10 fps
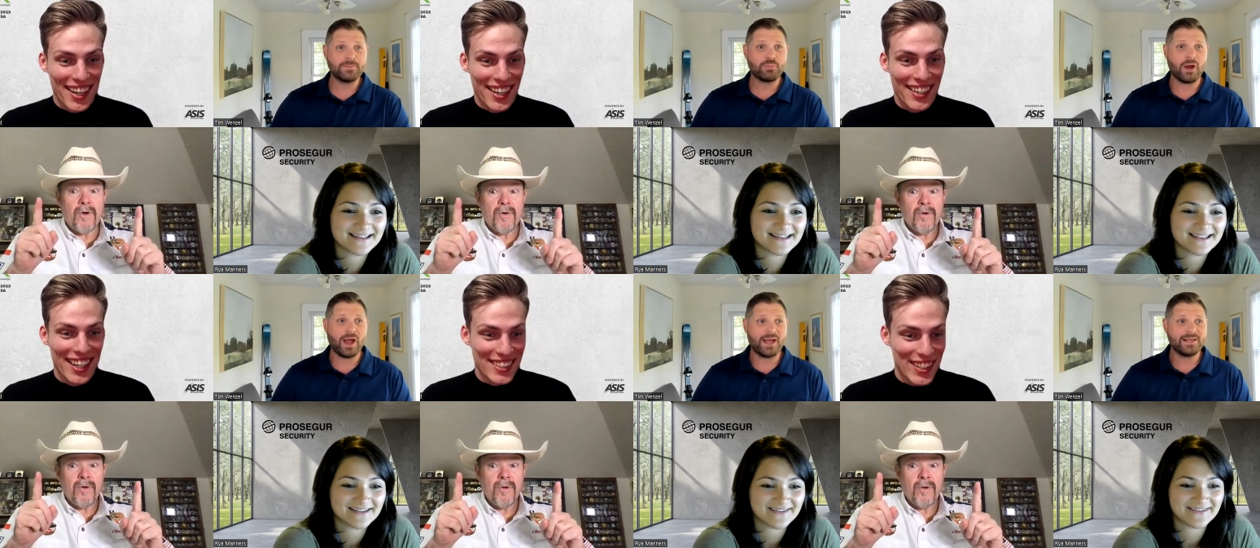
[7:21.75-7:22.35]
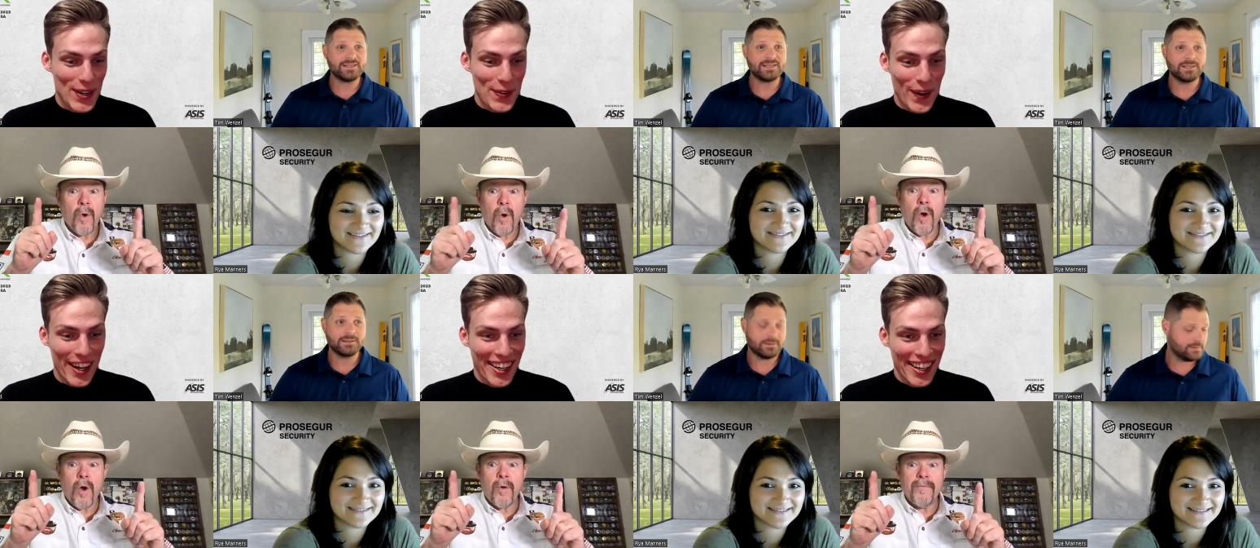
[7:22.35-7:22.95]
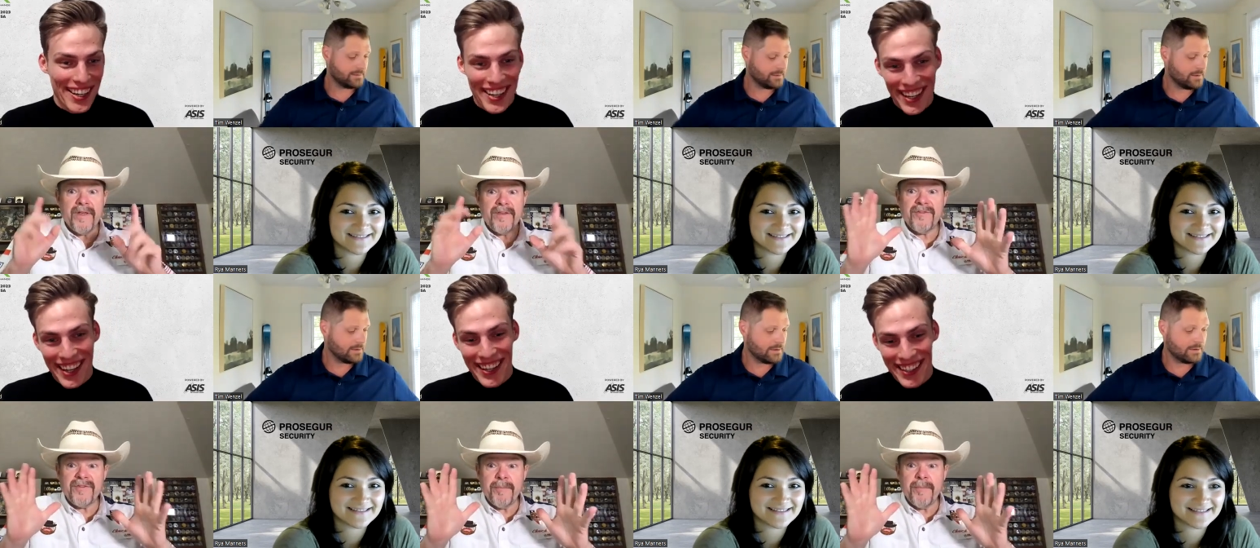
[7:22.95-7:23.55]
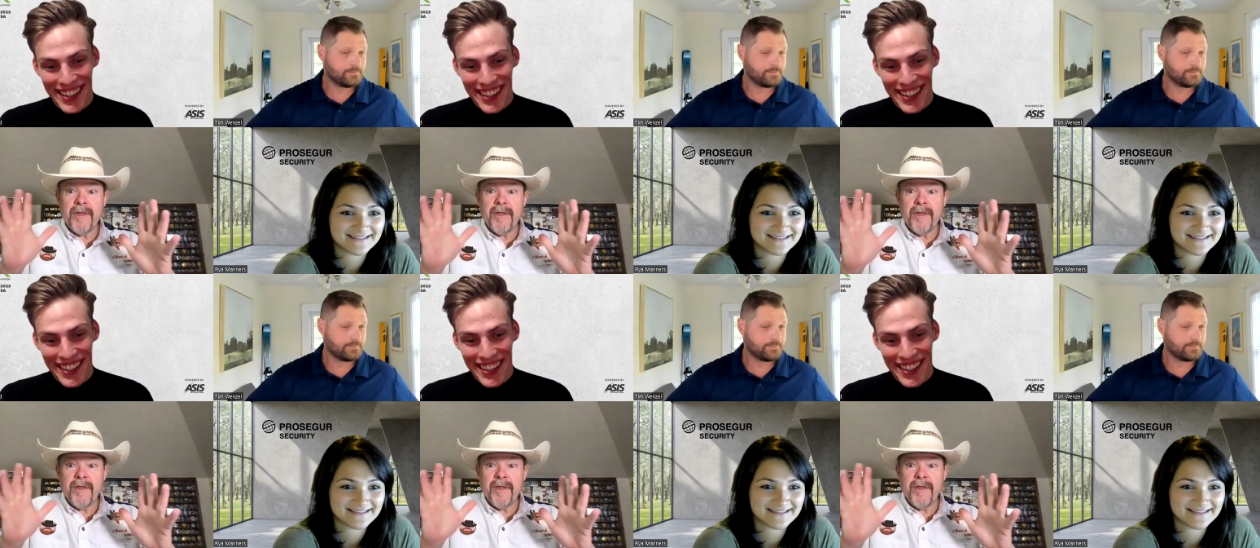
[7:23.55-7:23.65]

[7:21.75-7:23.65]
Speaker 1: surprised? this is in,